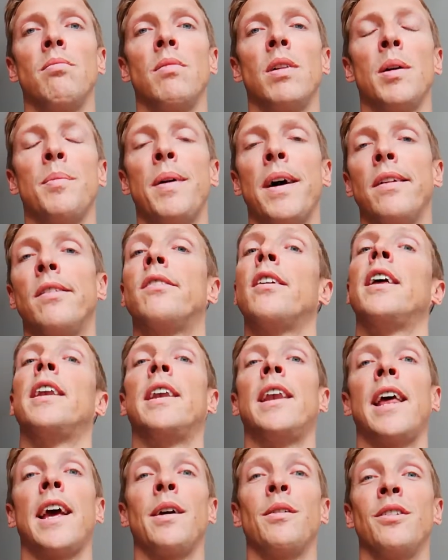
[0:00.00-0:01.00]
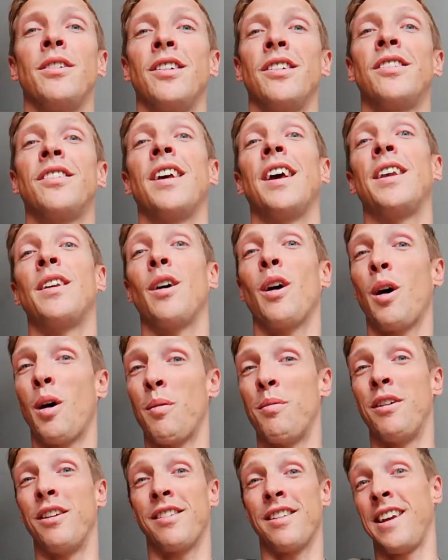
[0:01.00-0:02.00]
about 10 languages, and
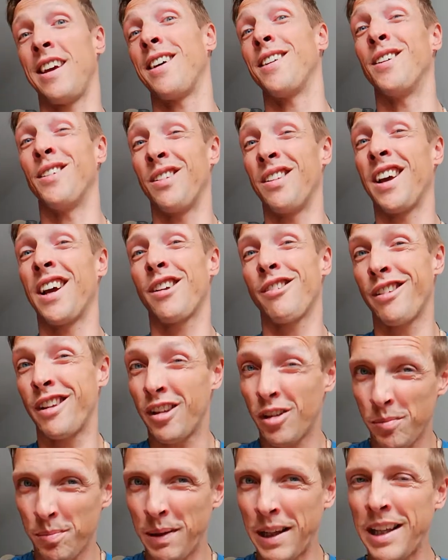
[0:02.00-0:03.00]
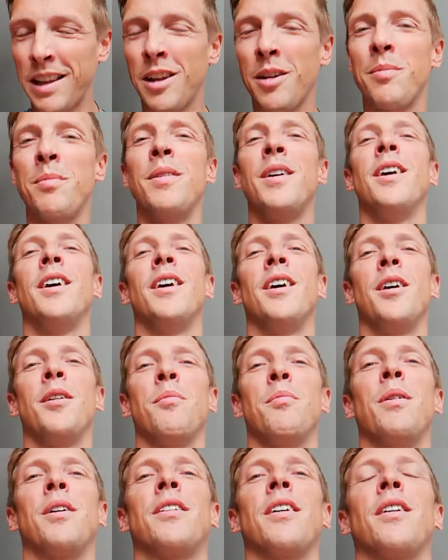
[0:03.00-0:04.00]
obviously I don't actually speak them,
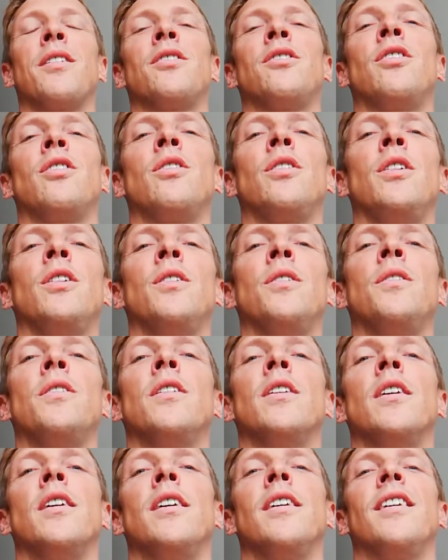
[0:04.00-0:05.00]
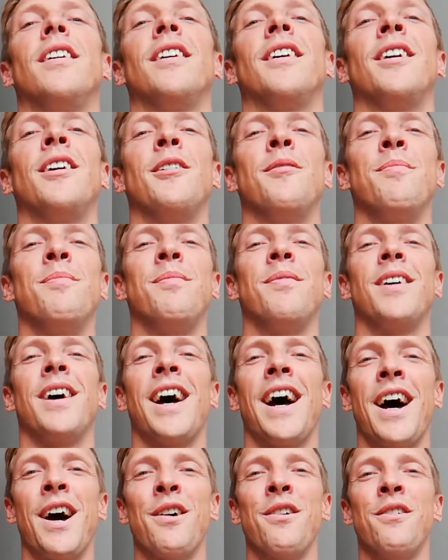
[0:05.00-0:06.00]
but I'll show you
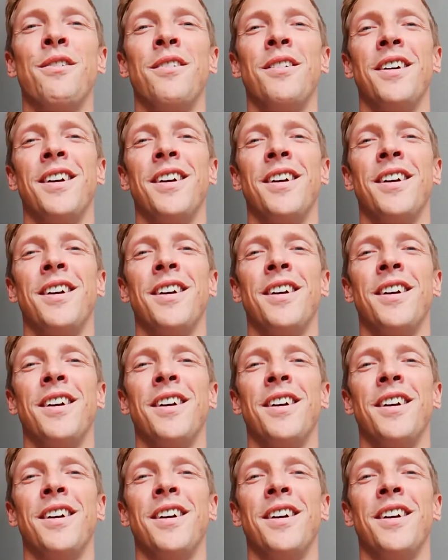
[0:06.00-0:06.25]
how